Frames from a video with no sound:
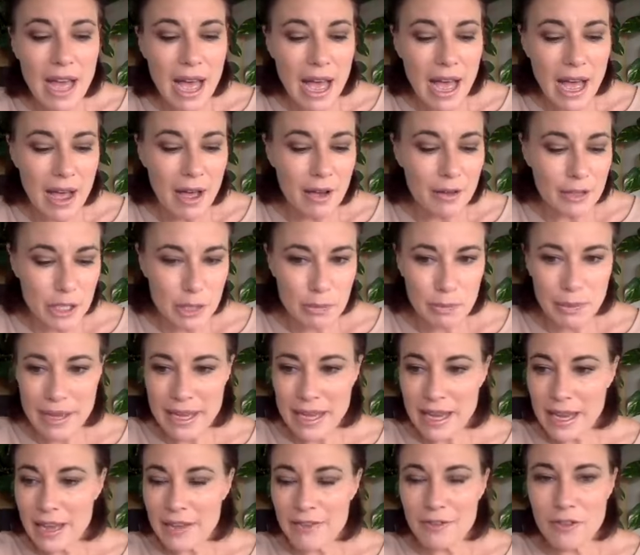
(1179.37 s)
Uh,
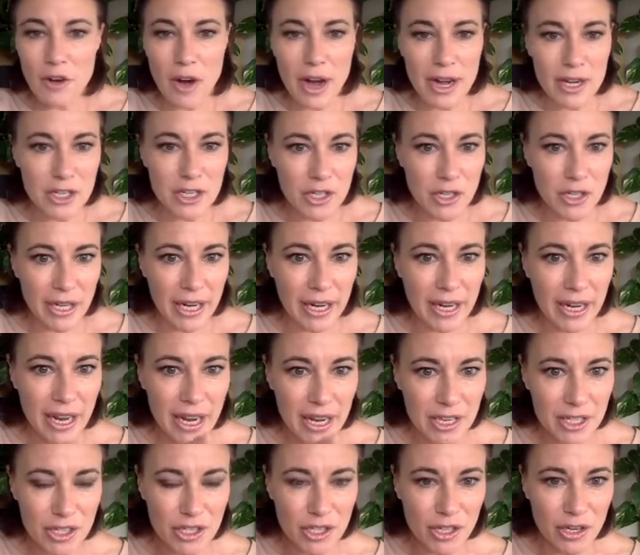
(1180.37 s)
speaking of gratitude, I
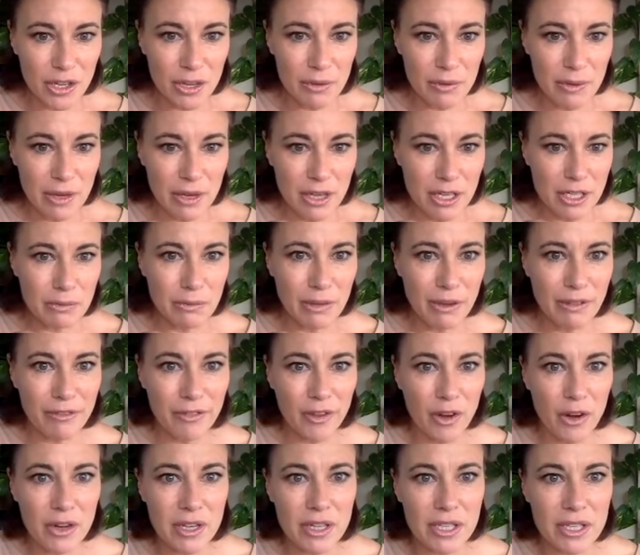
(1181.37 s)
can't show you because my
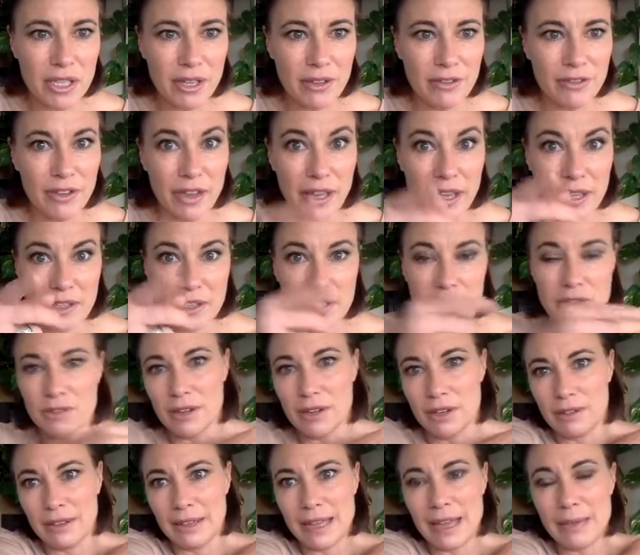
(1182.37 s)
phone is here for Insta
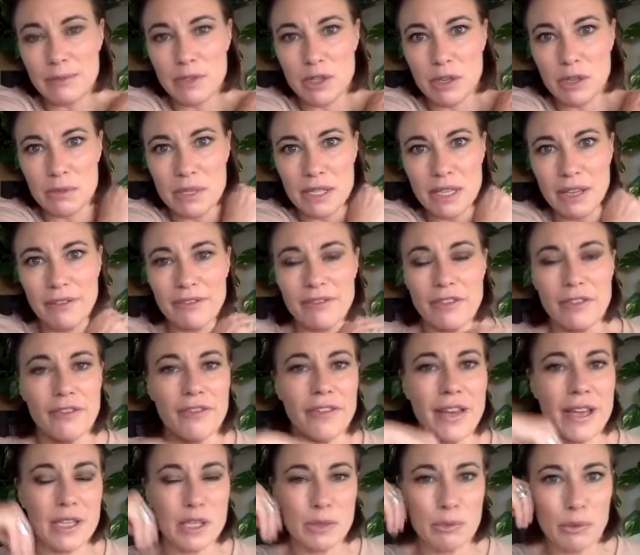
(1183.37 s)
and laptops here for
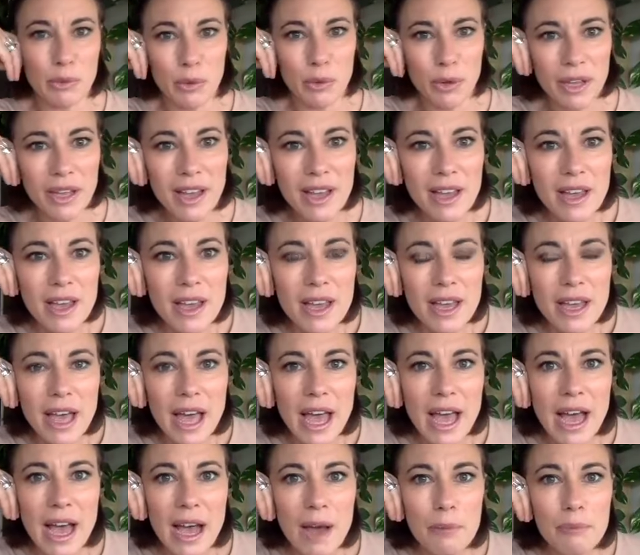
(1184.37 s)
Facebook.
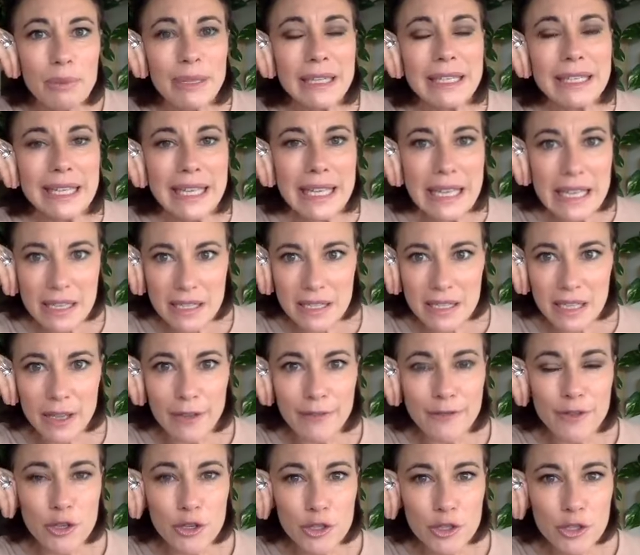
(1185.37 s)
Uh, please,
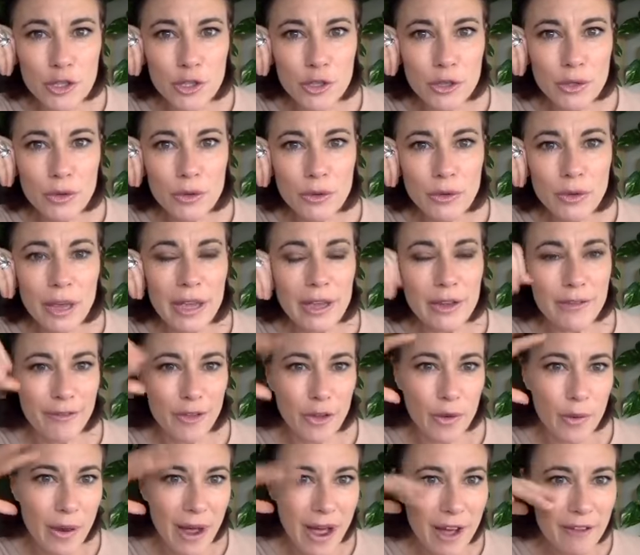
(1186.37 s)
if you do, if
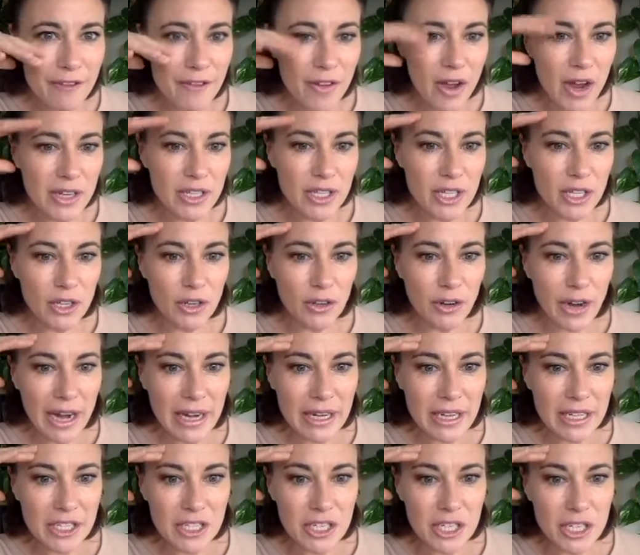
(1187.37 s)
you are finding your
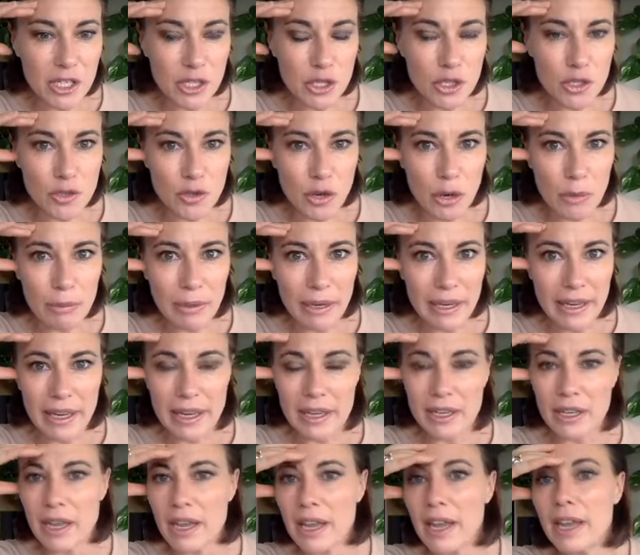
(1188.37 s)
energy is dropping
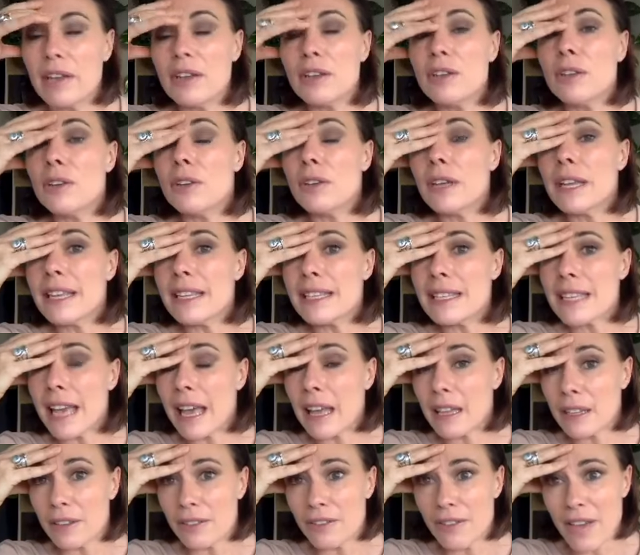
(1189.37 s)
and, and you need to
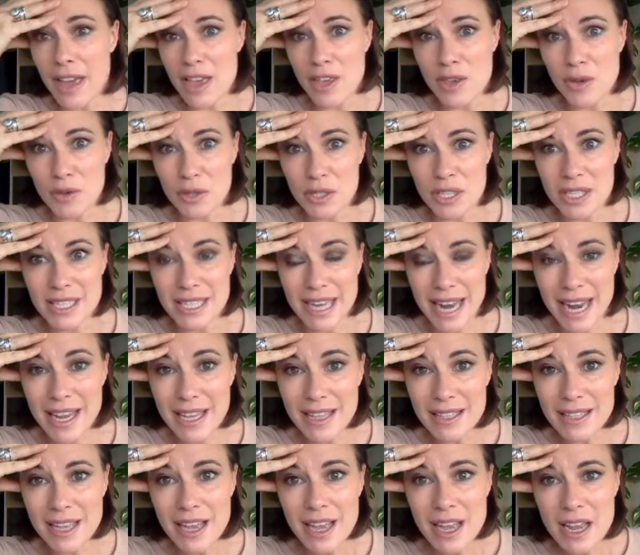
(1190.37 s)
elevate your
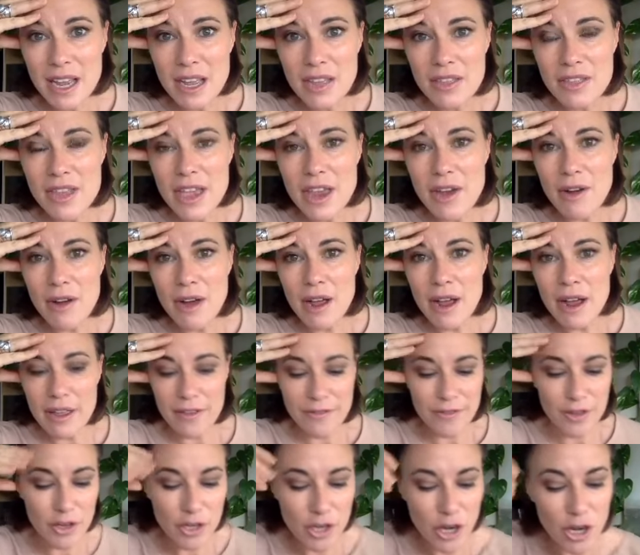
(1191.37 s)
state, there are,
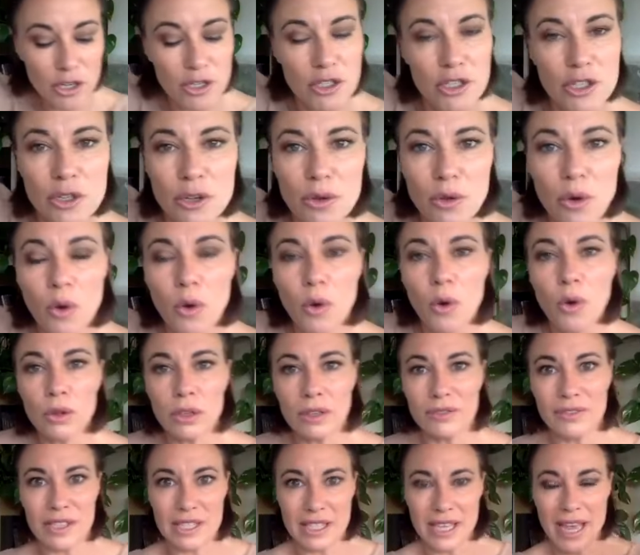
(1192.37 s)
if you don't do all
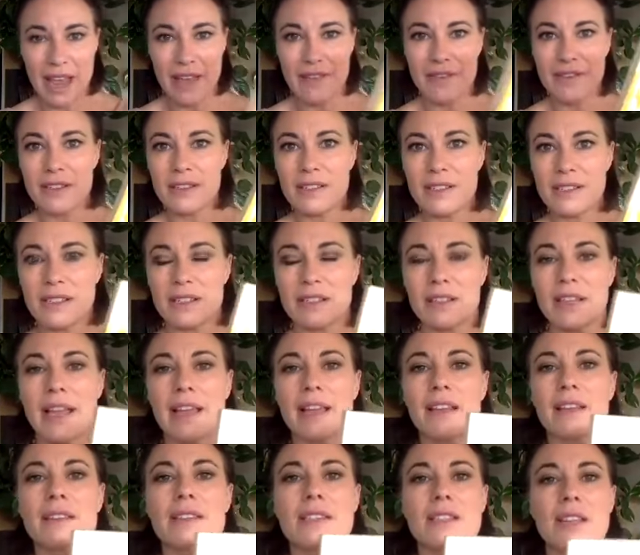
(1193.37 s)
of savers
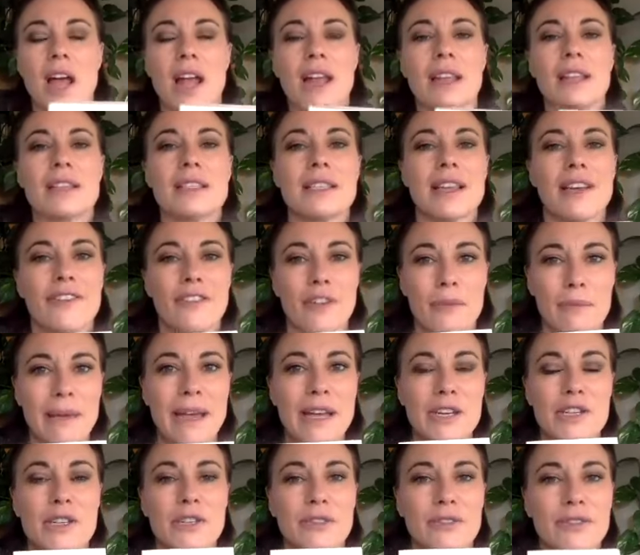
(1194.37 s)
like silence,
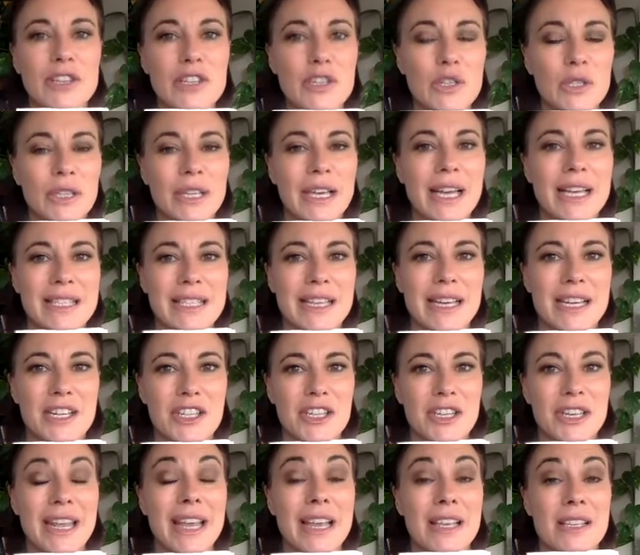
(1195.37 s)
affirmation,
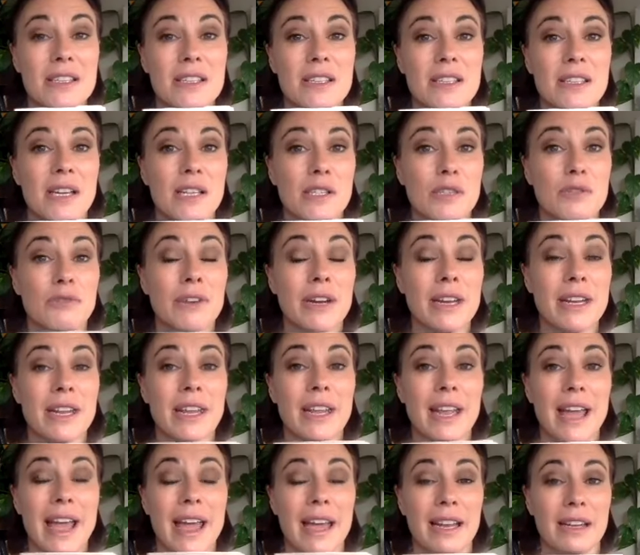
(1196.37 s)
visualization, exercise,
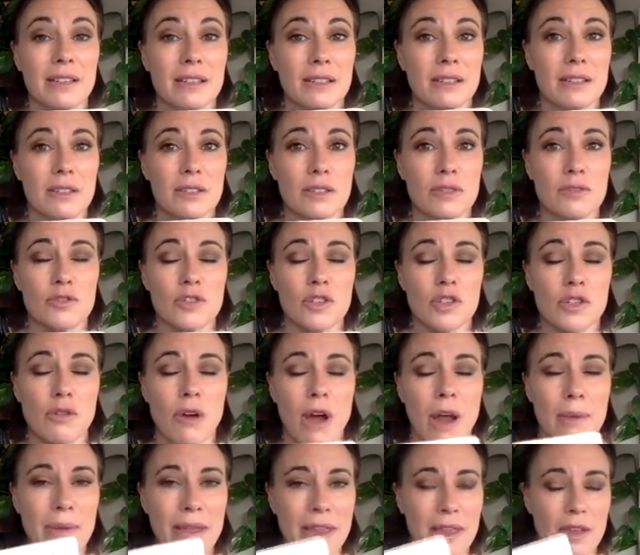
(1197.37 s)
reading, and
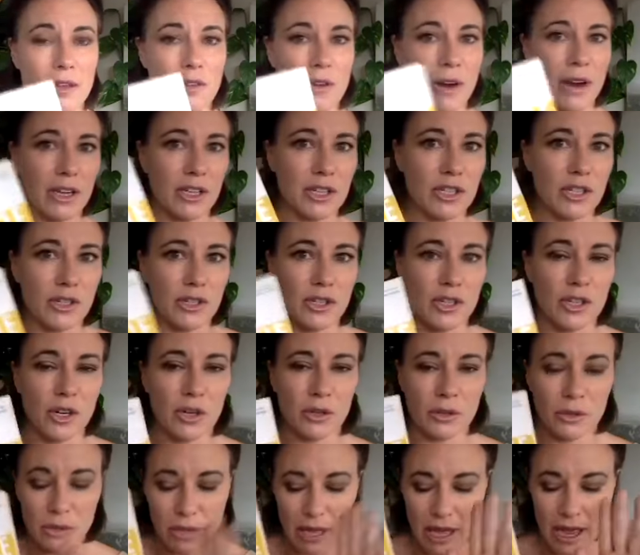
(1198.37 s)
subscribing in your gratitude
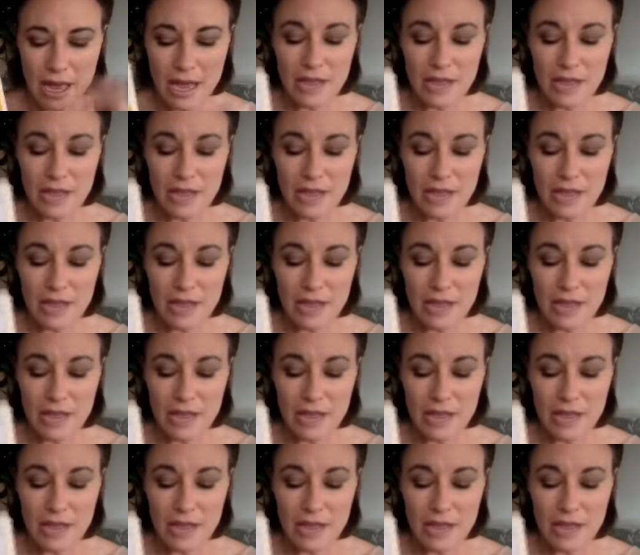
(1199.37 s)
journal.